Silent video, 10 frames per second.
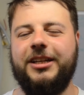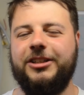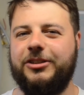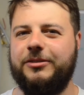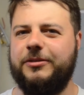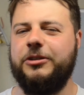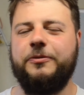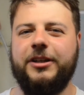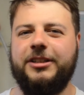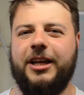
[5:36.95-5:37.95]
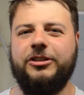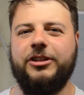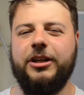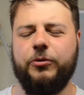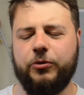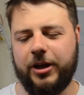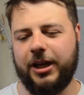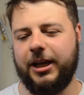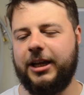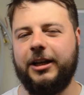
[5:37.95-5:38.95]
It's fantastic.
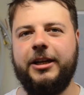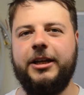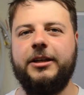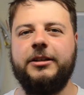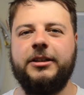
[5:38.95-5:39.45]
Really clean,